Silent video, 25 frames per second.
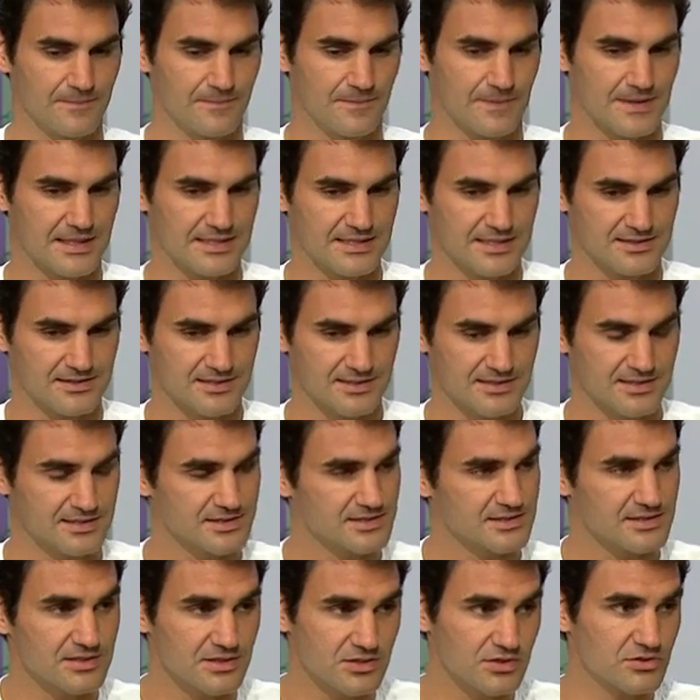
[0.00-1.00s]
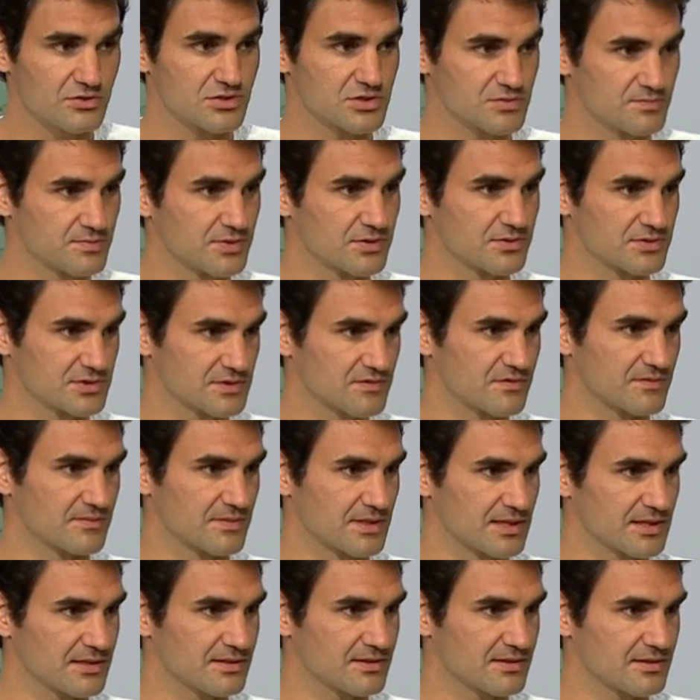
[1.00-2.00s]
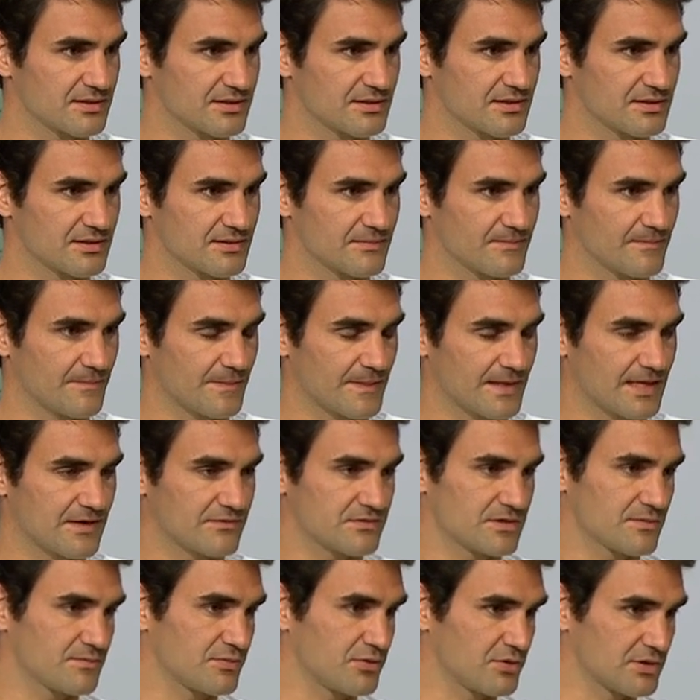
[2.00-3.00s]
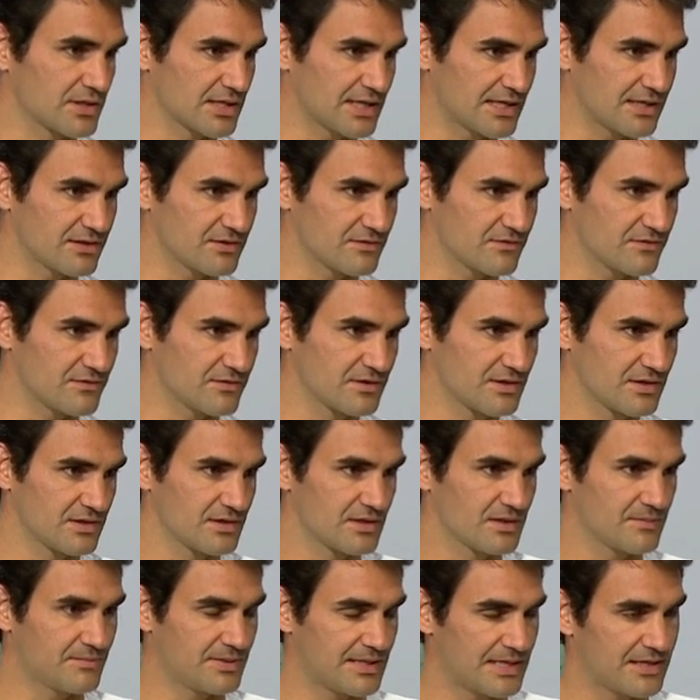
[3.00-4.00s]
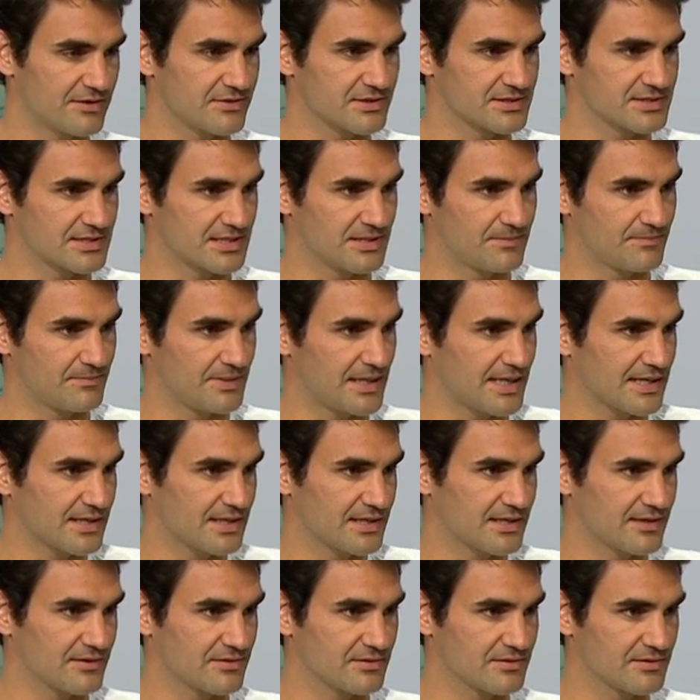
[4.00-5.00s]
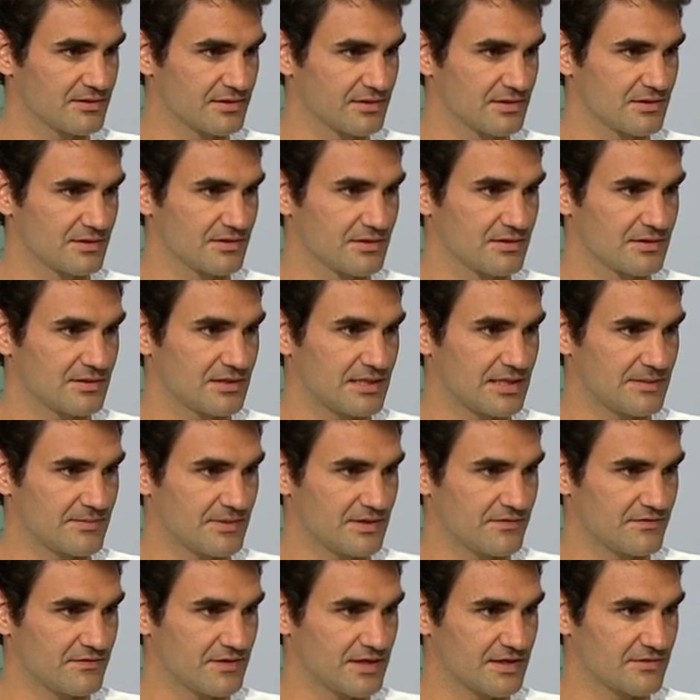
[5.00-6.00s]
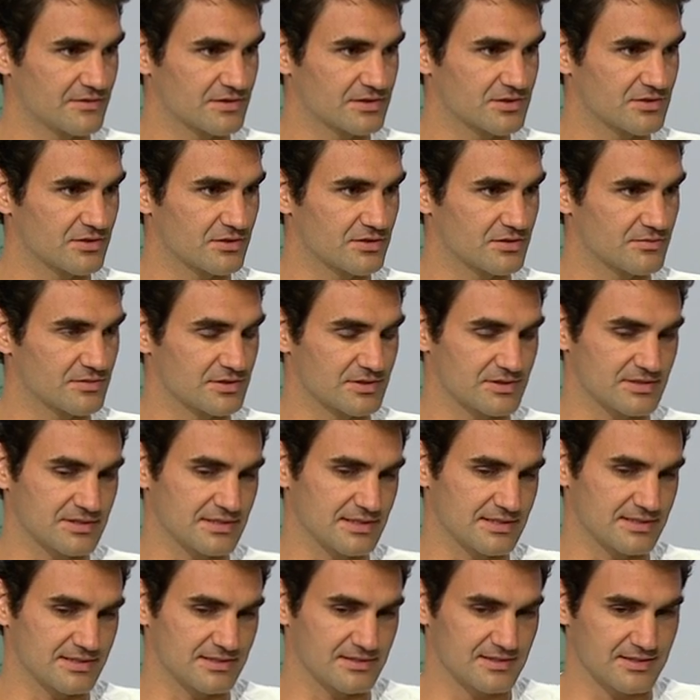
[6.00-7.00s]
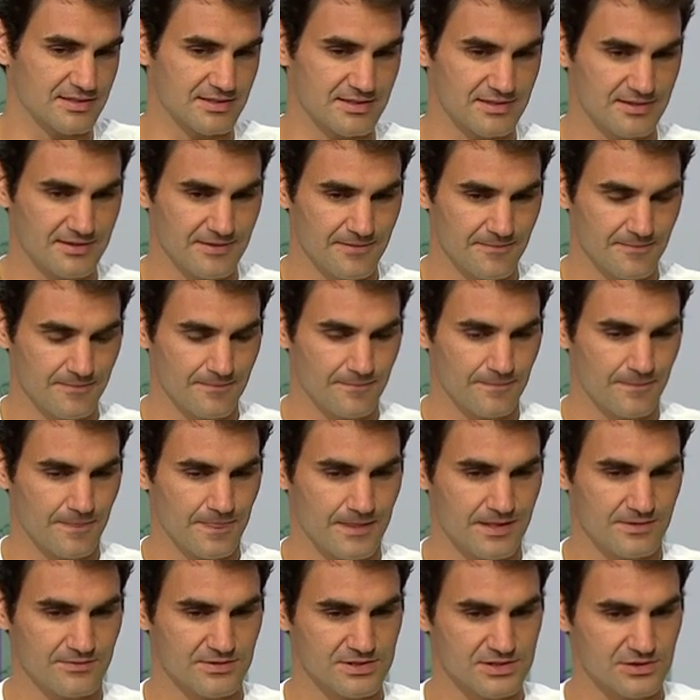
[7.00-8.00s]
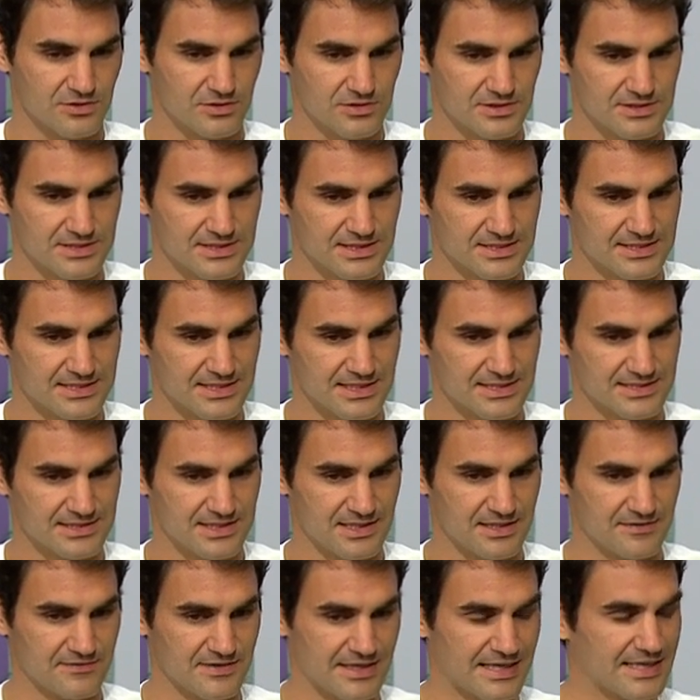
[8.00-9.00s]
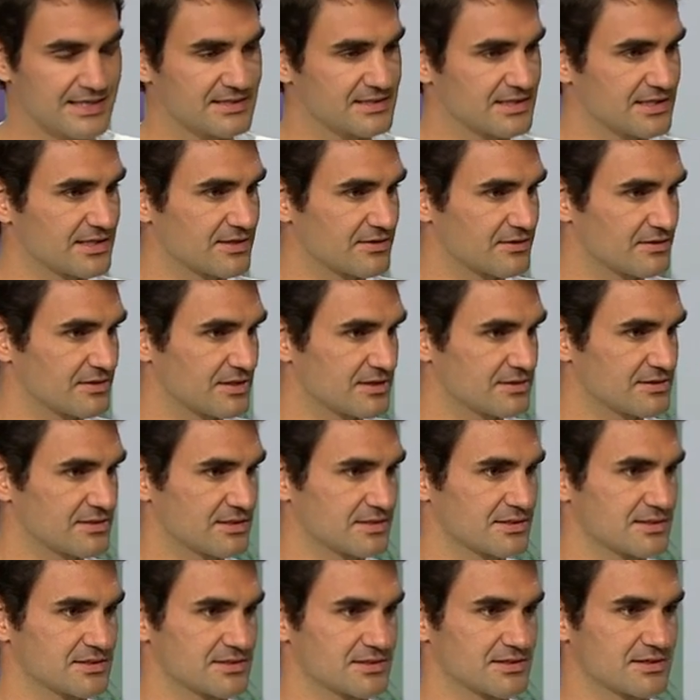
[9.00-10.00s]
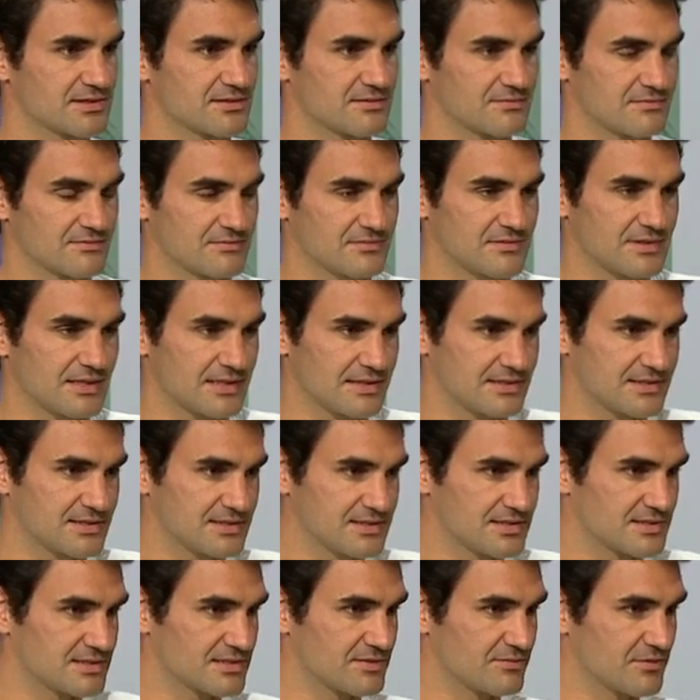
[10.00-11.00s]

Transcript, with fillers: and i think this is a huge boost for me um, after pulling out of paris that i'm back here at my favorite tournament and uh, it was all the success that i've had here i think this this is the